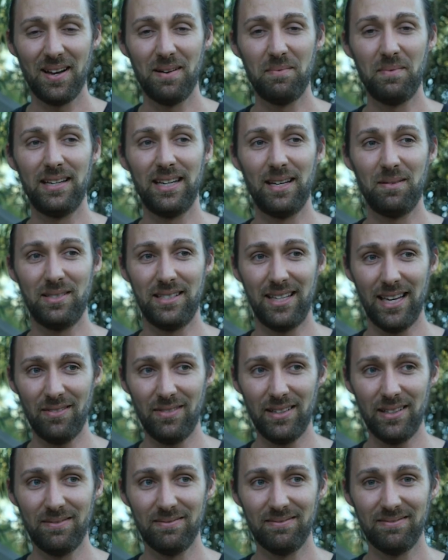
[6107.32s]
My name's
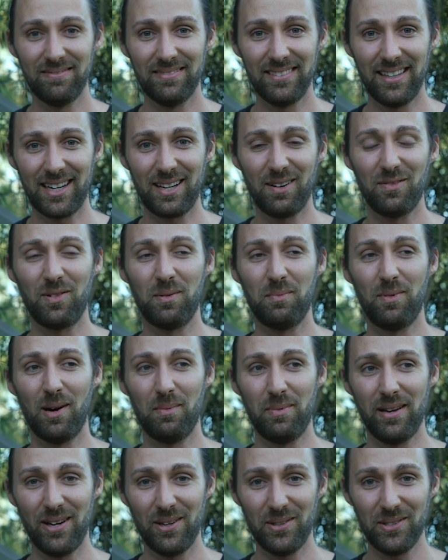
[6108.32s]
David. I come from
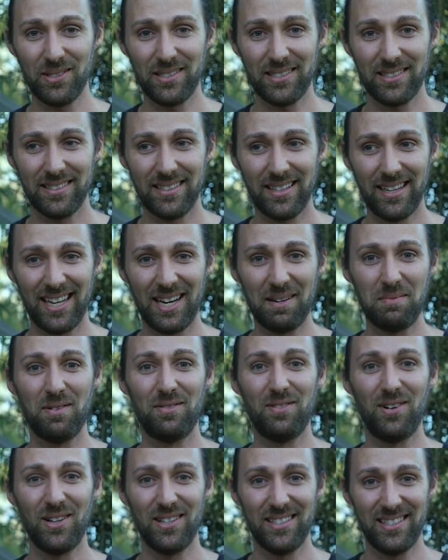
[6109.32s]
Barbados and I'm a
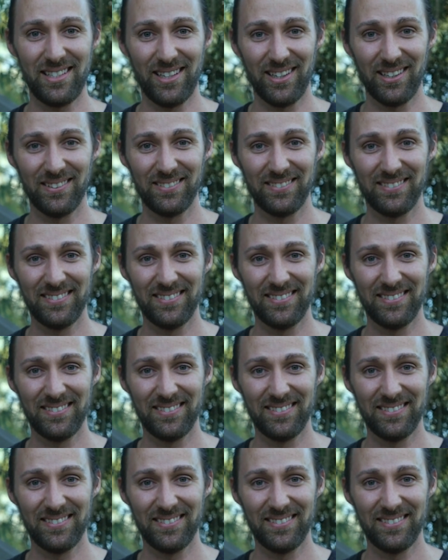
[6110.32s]
volunteer.